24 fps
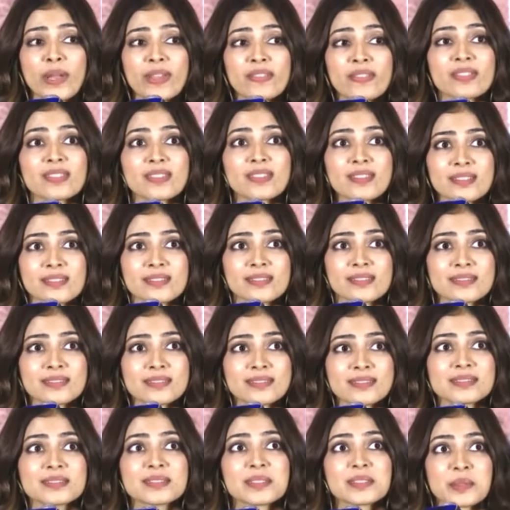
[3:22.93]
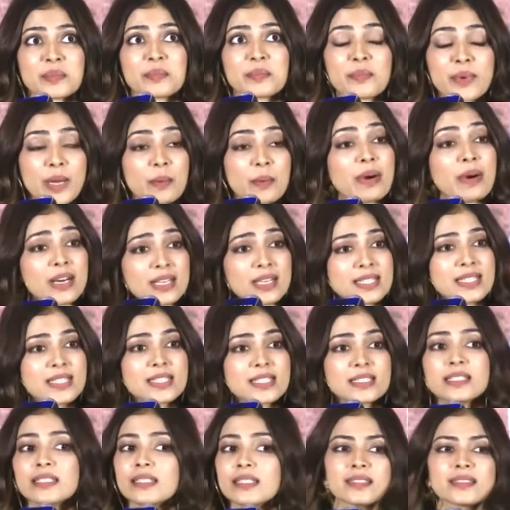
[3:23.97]
with Prabhas
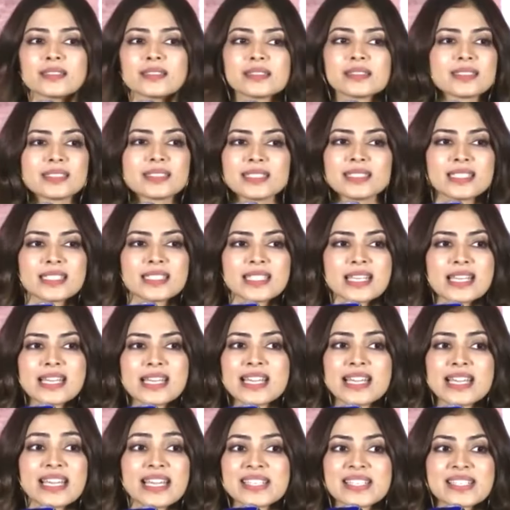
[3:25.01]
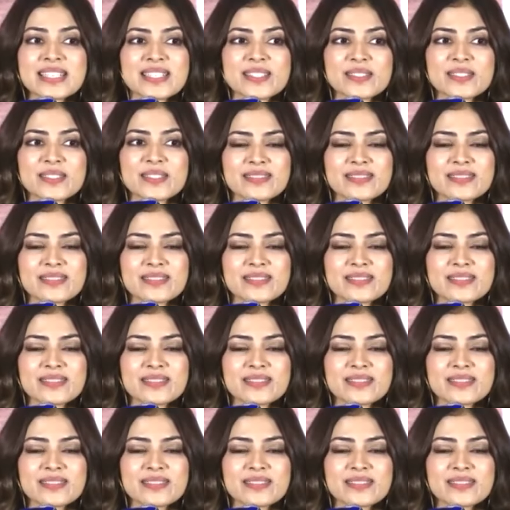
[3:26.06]
sir is,